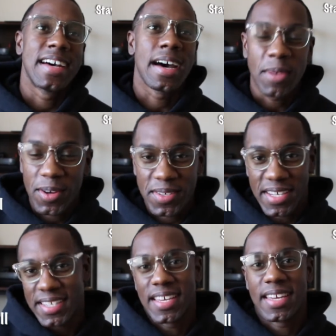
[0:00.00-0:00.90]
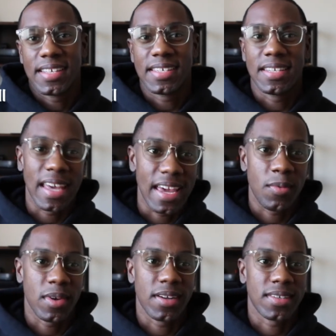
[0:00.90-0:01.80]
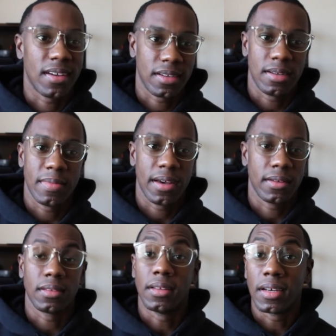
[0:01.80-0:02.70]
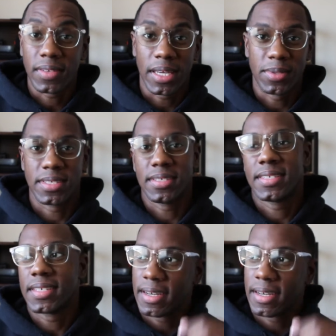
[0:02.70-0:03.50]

I'm your host, Isaiah, and today we are talking about love languages.